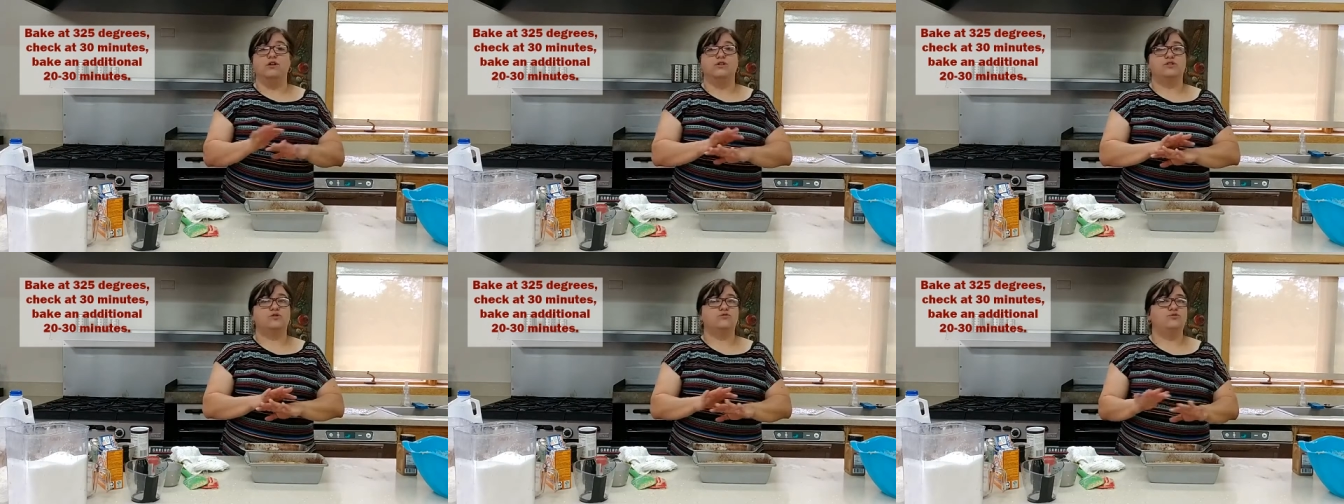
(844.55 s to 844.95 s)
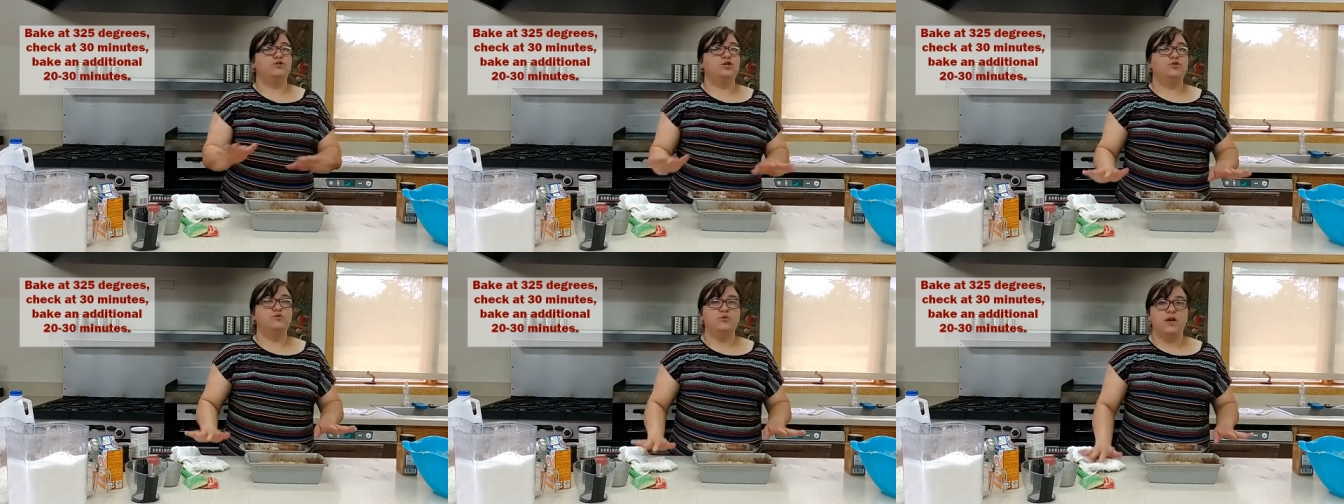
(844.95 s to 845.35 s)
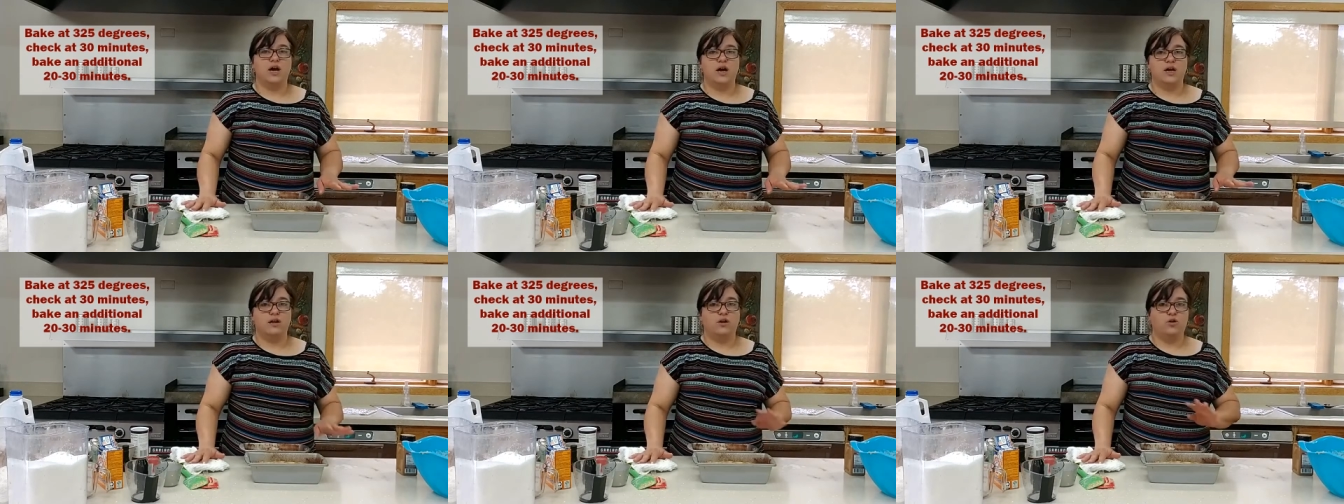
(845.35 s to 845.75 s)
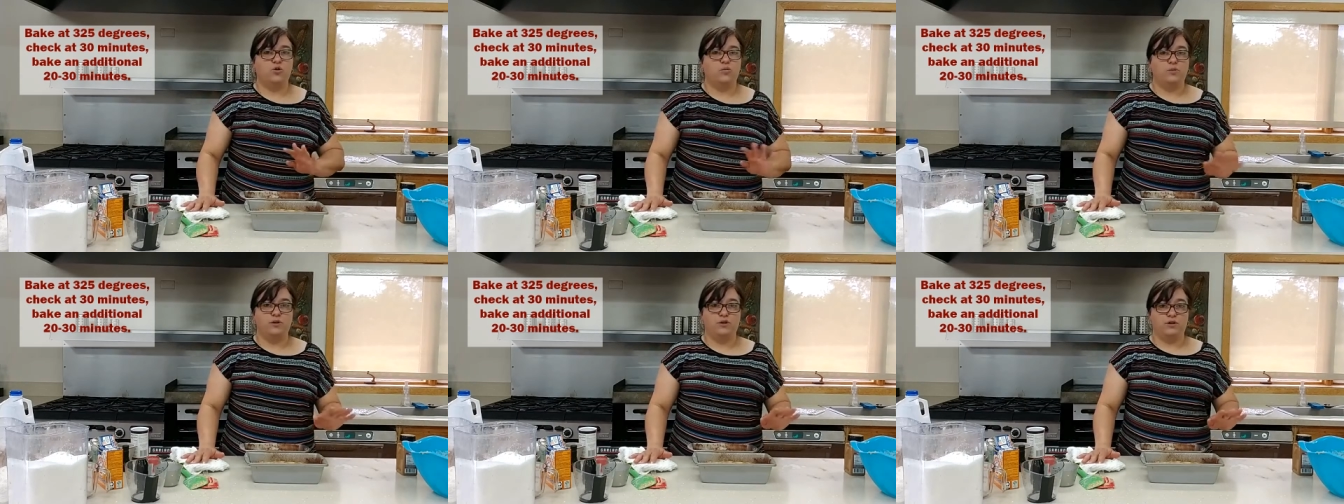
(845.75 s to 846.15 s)
So do not
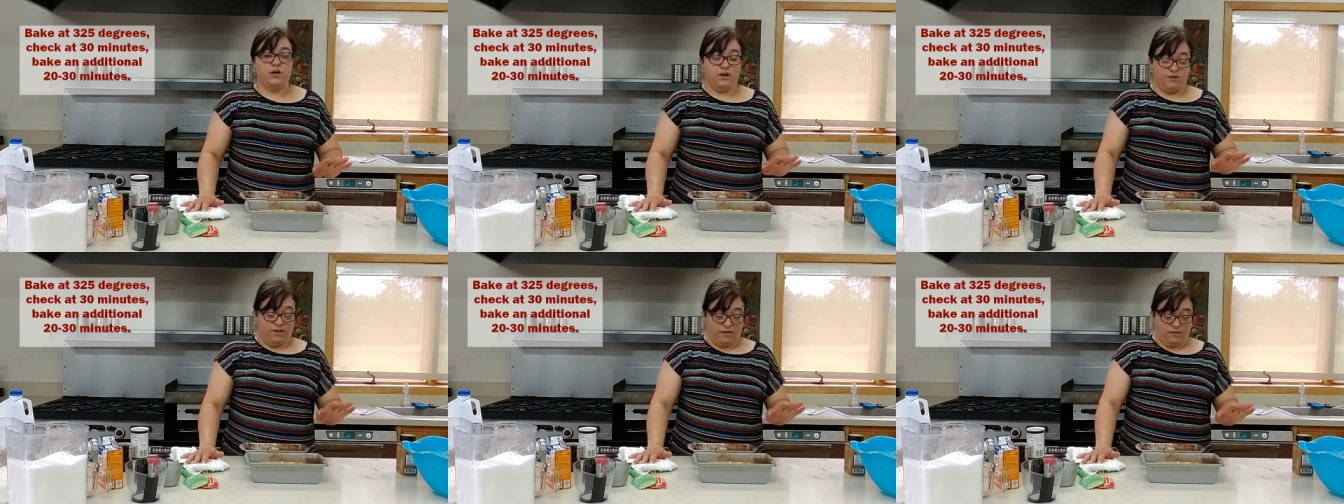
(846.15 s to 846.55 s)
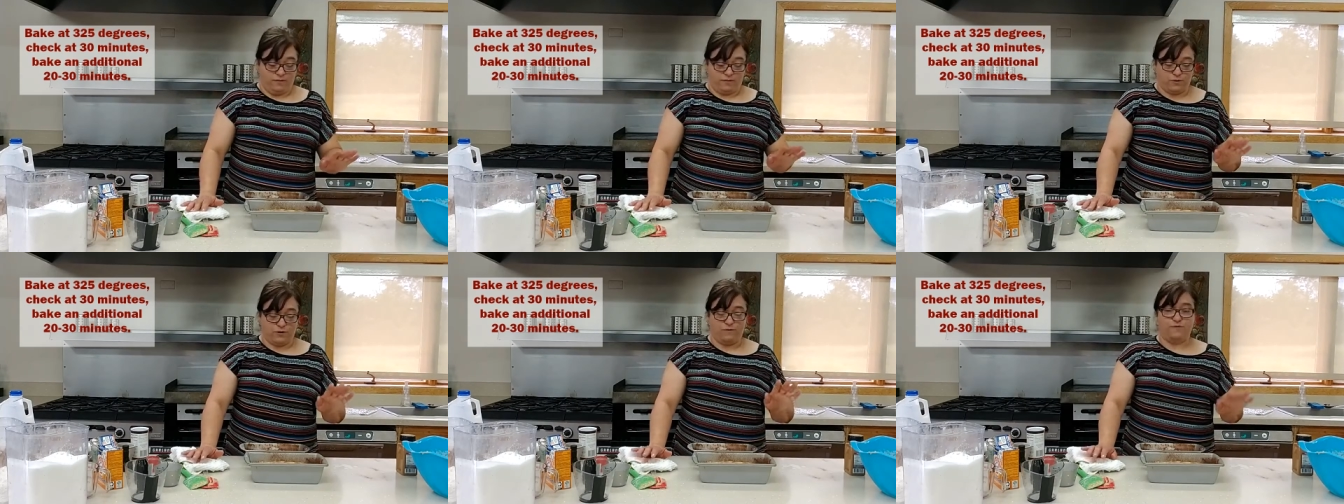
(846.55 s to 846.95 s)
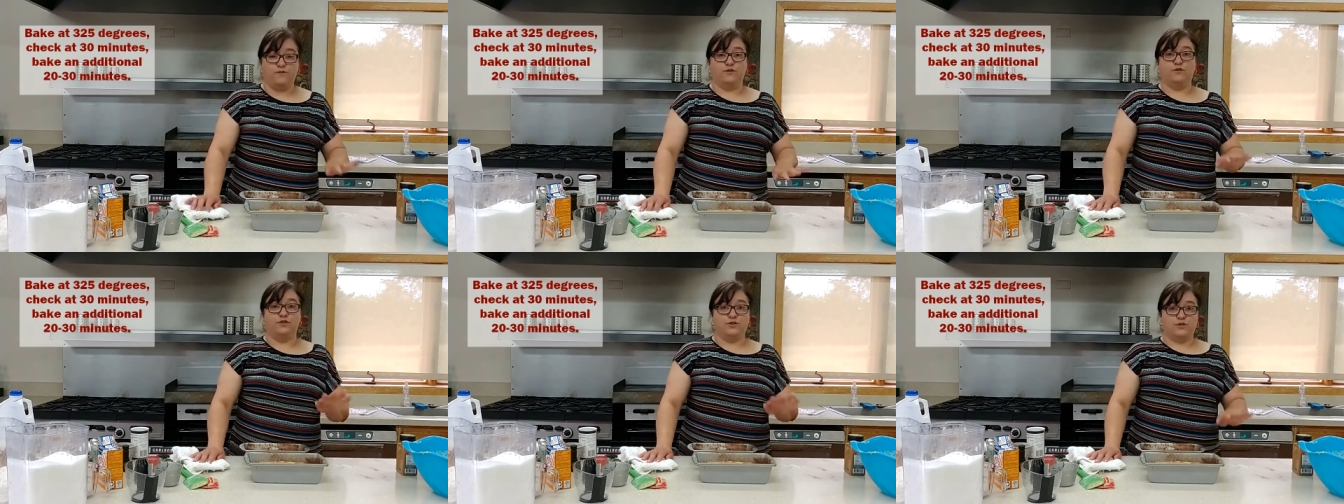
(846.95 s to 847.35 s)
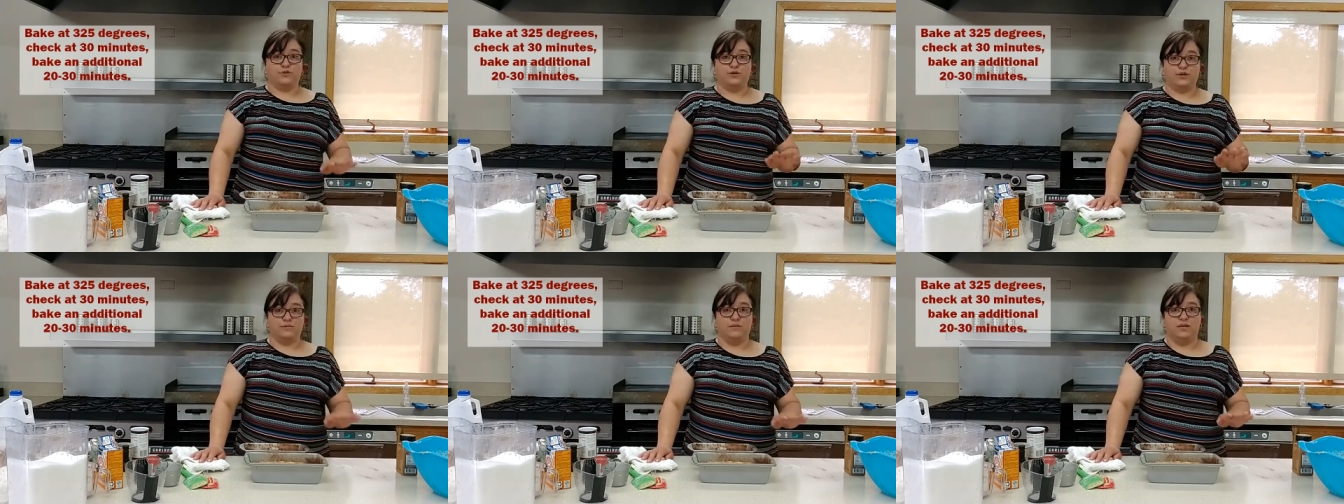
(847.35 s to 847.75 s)
open your oven for the first
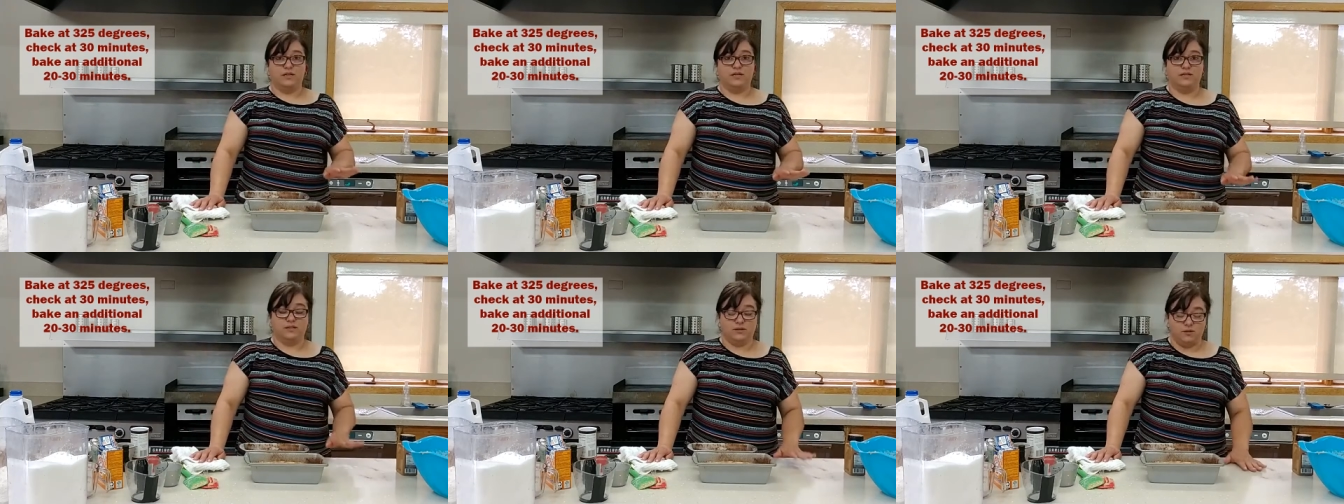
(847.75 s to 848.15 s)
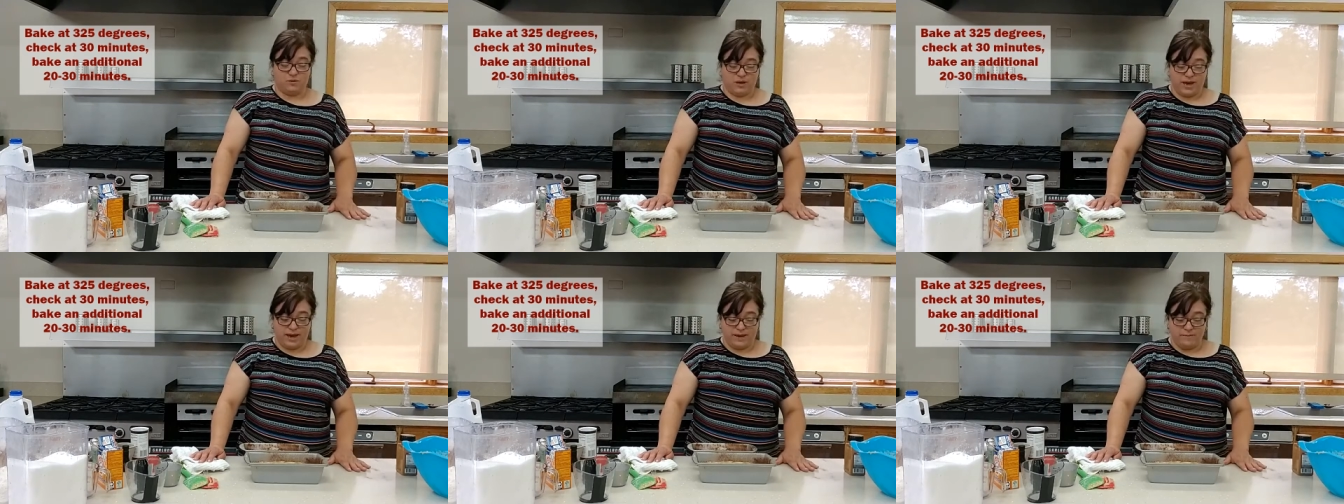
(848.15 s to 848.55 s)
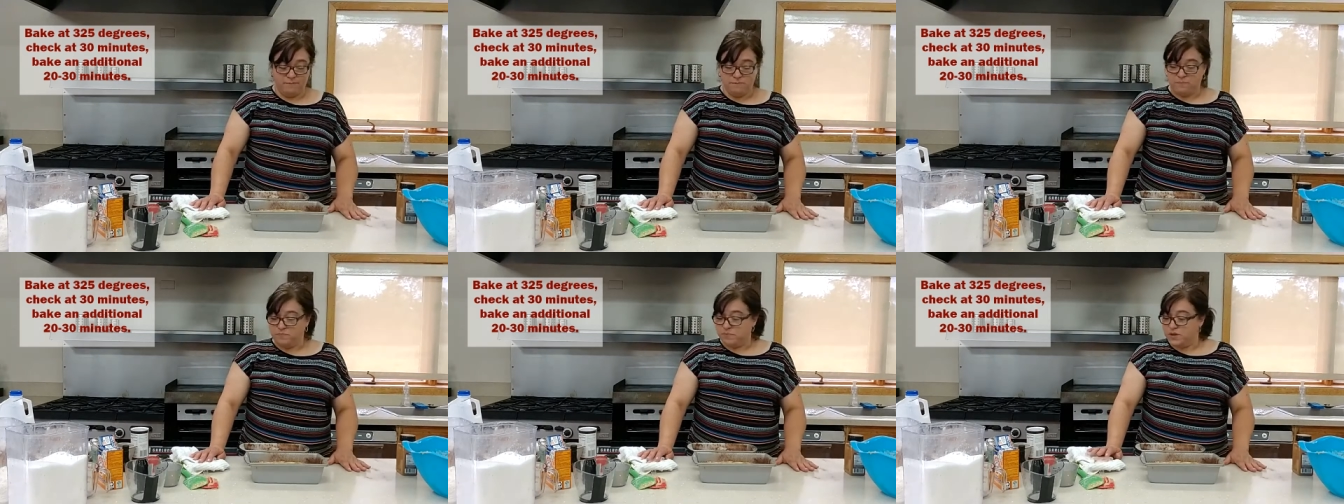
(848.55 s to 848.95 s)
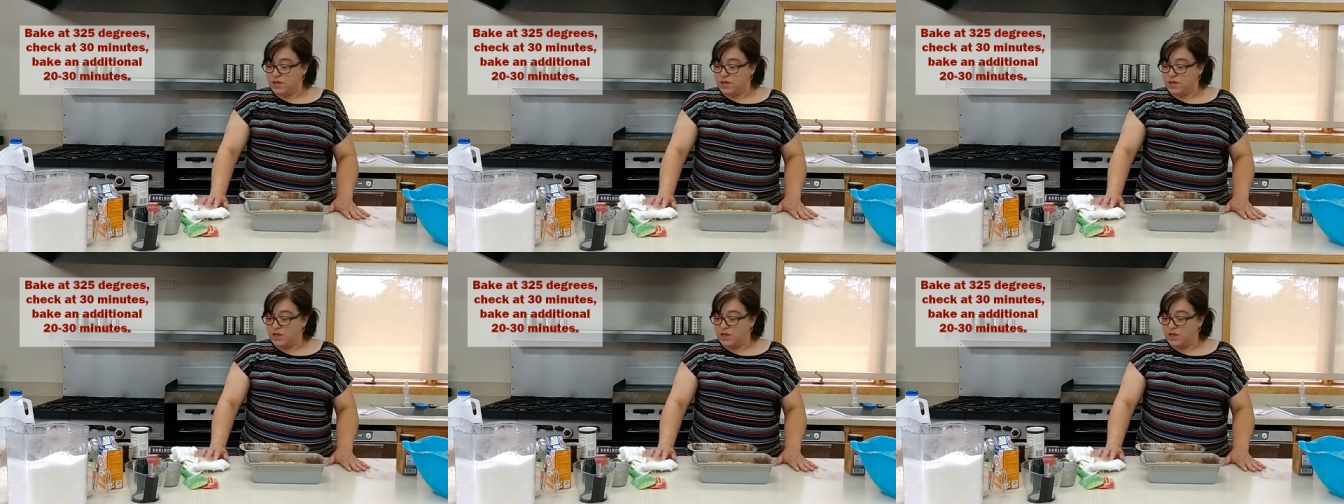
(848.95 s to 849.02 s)
30 minutes, okay?